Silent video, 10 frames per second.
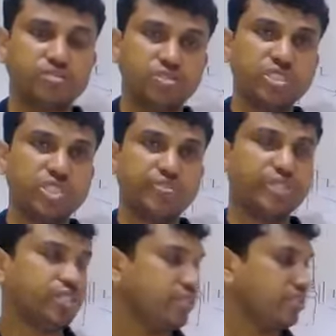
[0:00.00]
to the
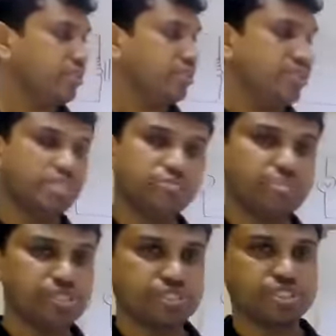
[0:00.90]
situation. That is
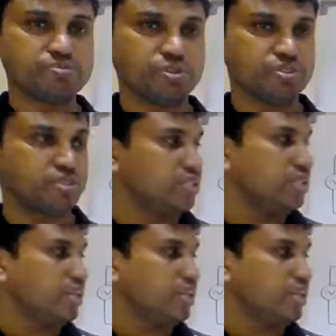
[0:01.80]
impulse response.